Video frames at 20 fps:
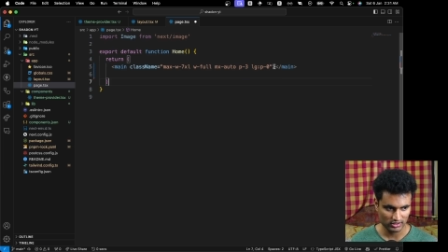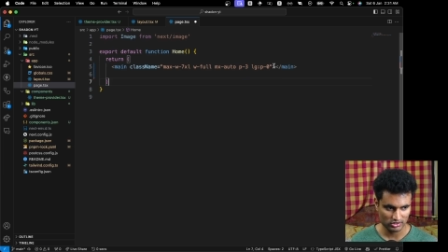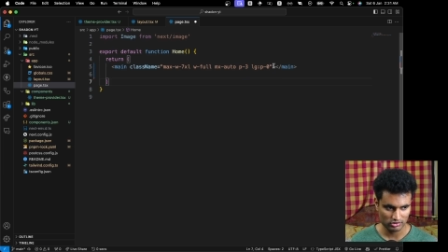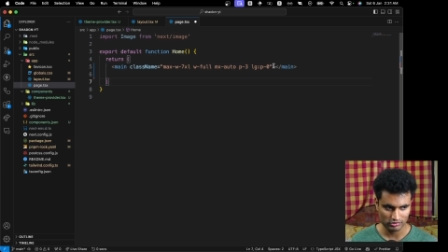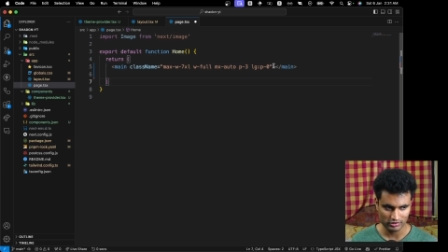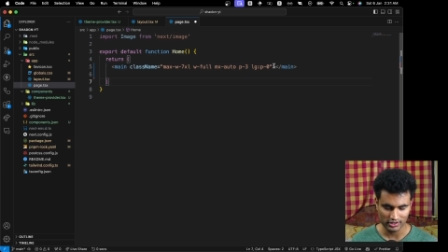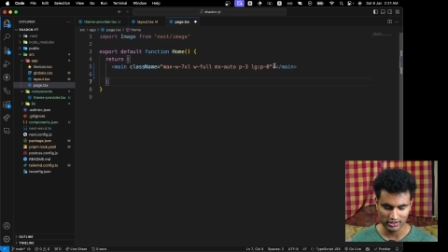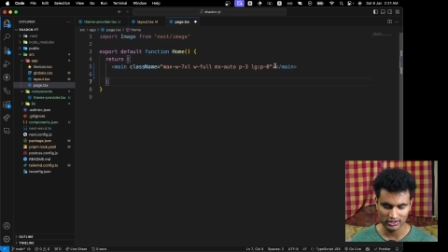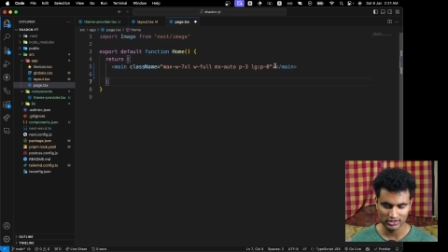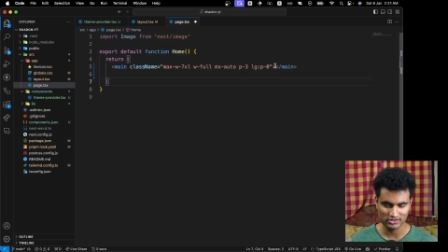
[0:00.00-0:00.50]
so
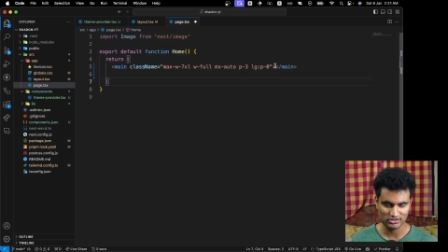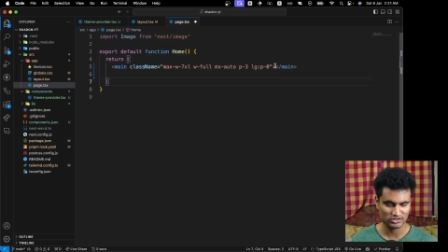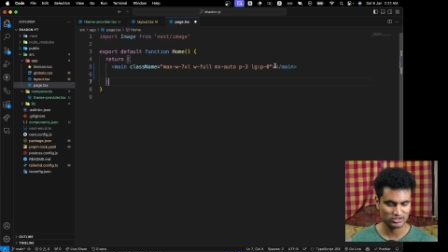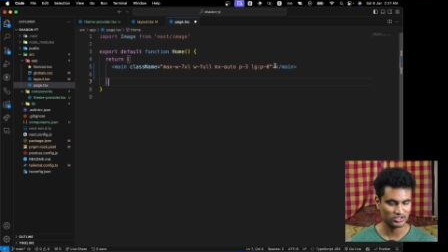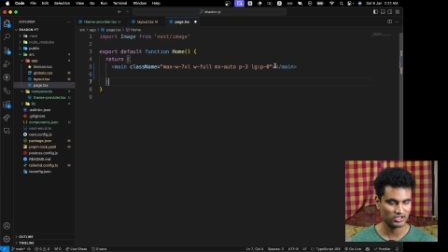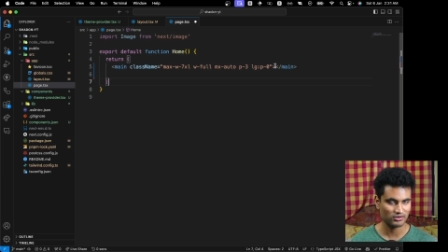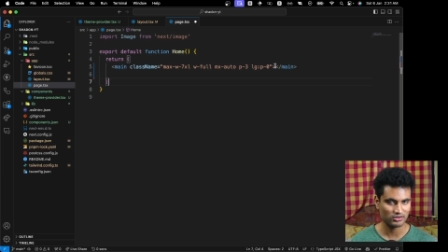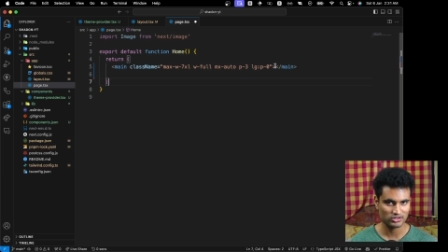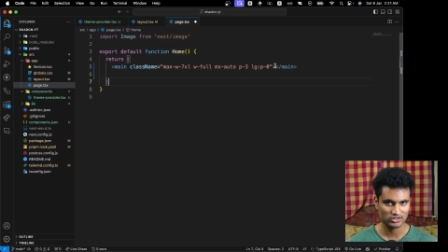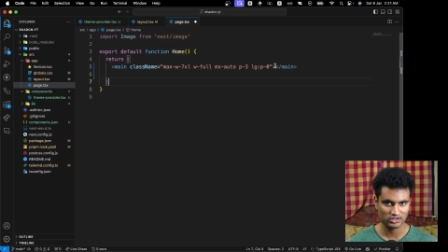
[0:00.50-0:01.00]
that there's
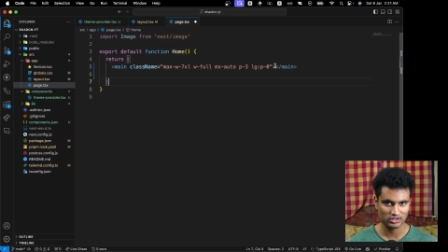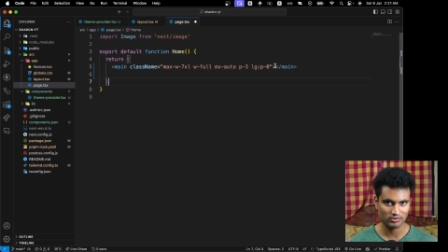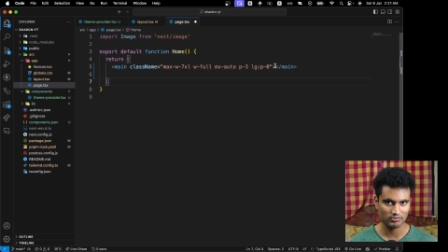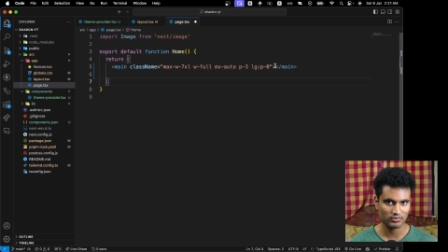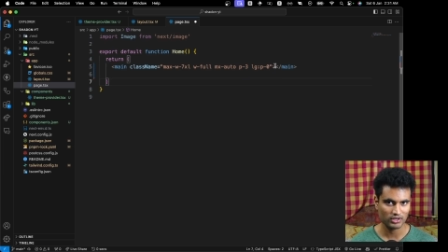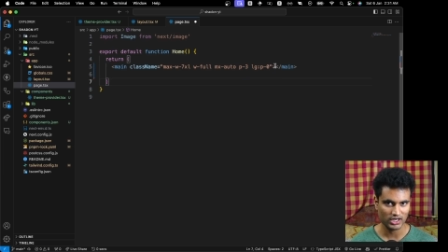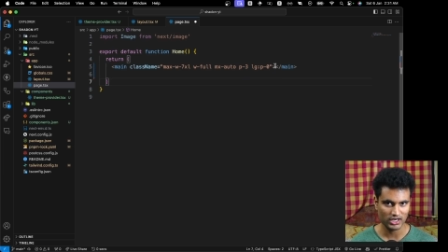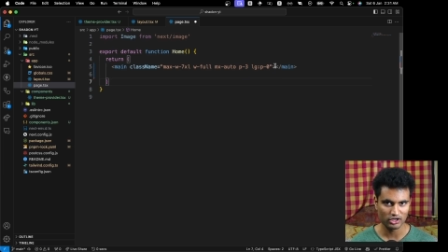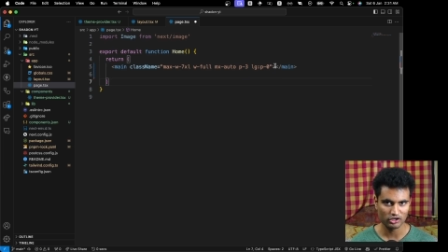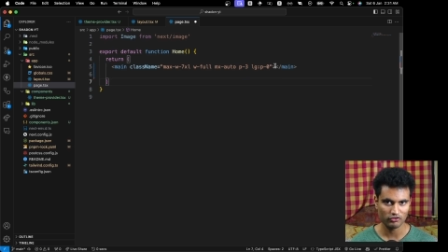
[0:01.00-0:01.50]
some
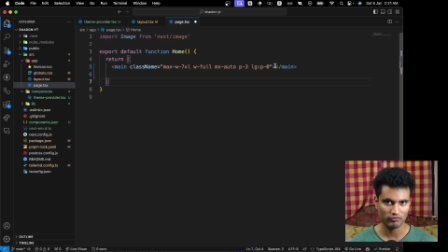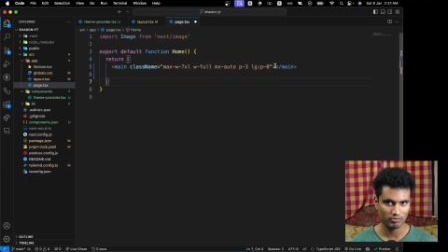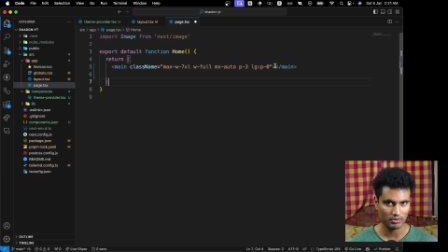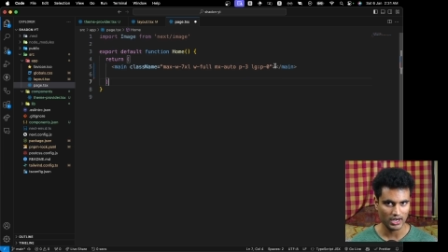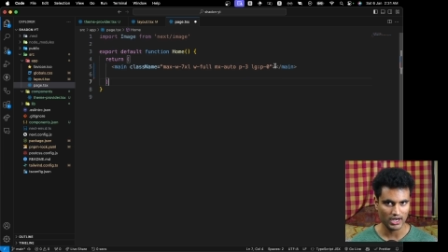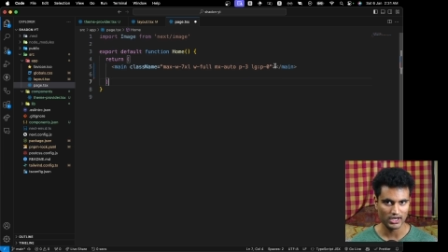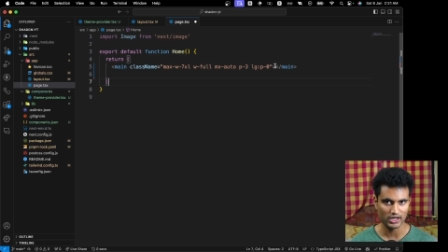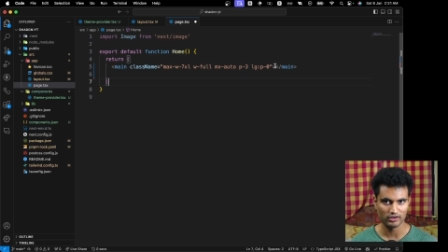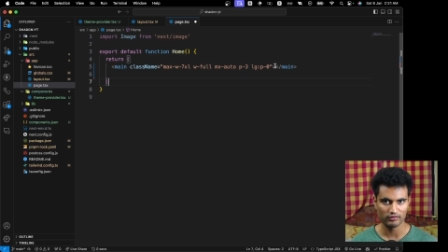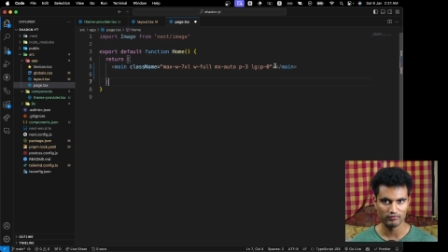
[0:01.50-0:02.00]
kind of
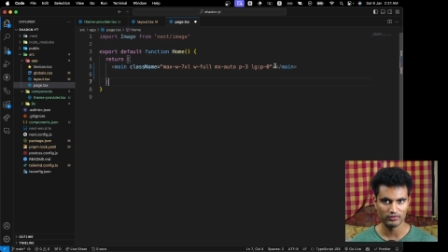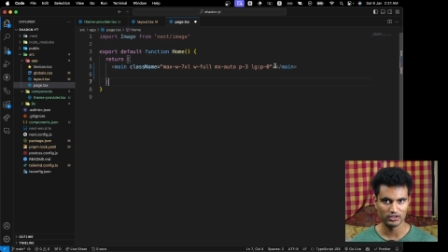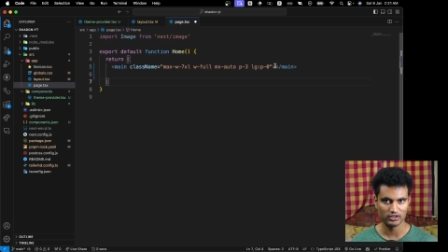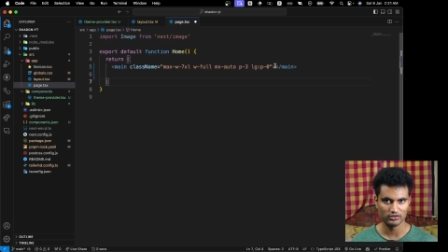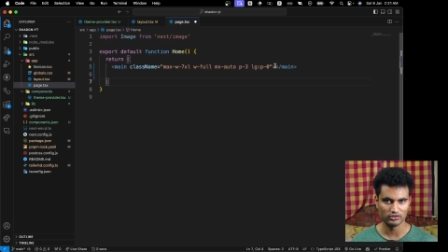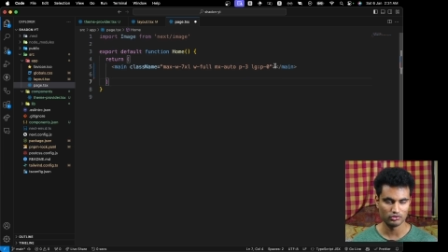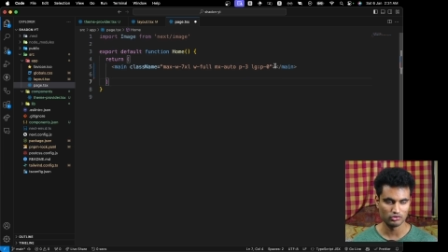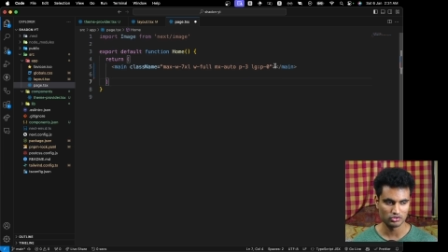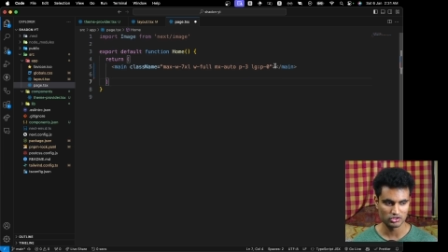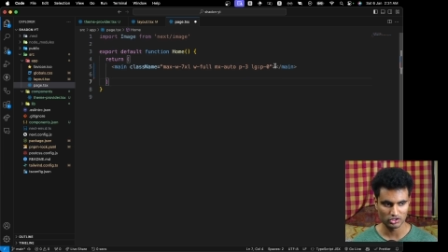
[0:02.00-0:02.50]
padding when
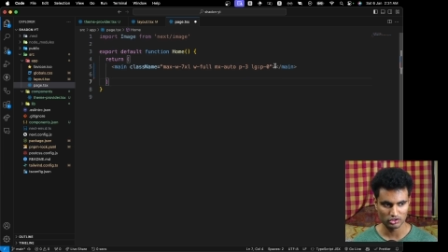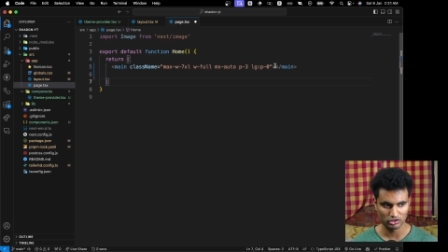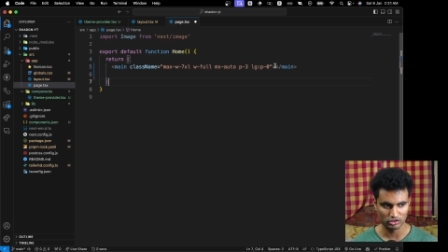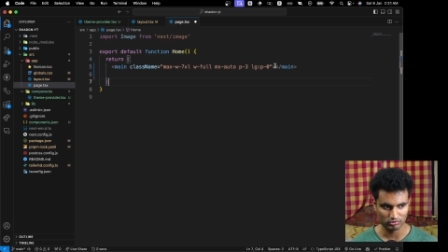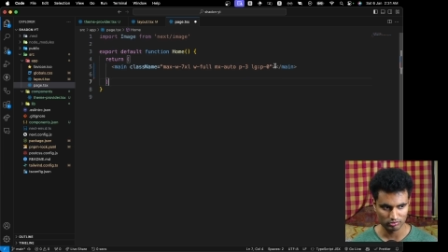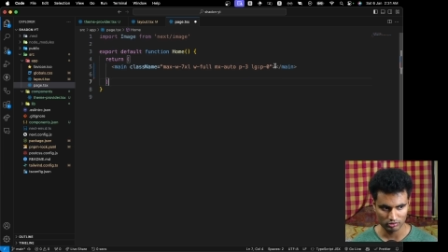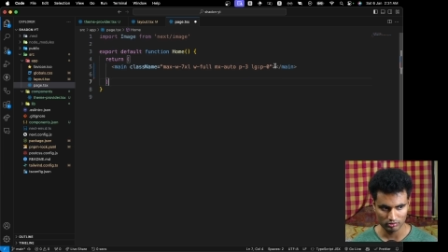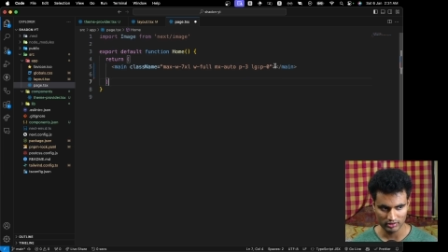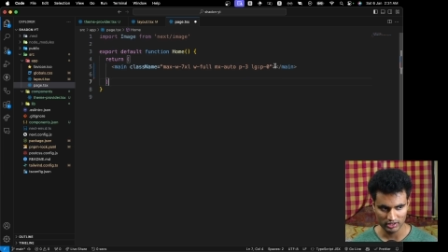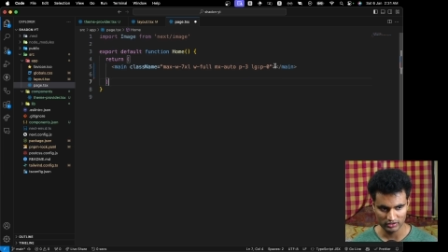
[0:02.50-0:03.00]
using on a
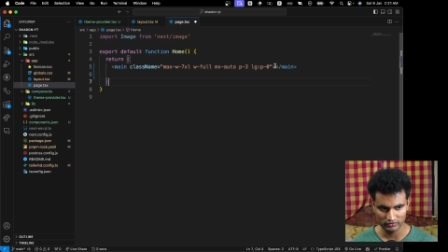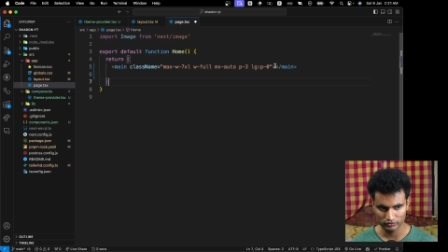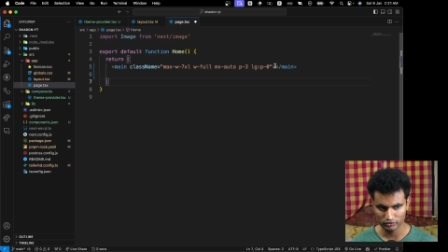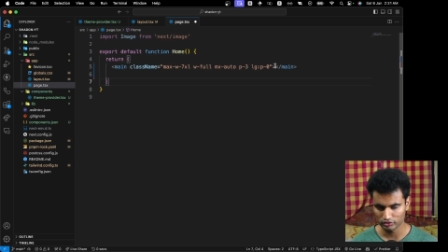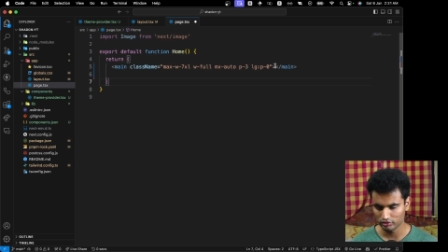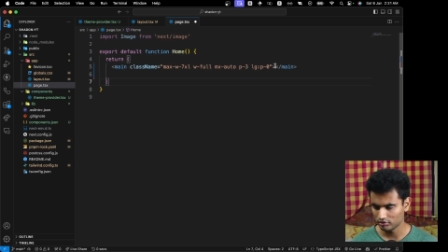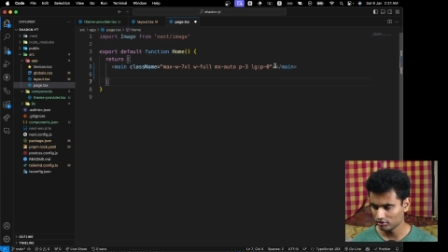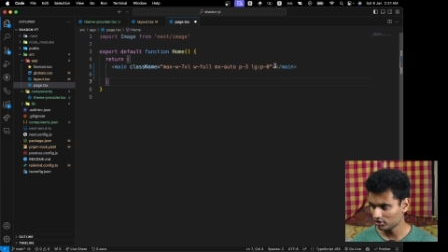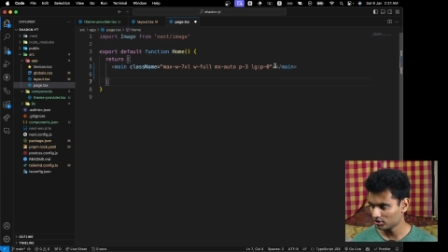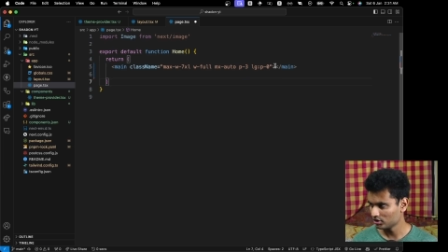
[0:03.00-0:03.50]
mobile phone.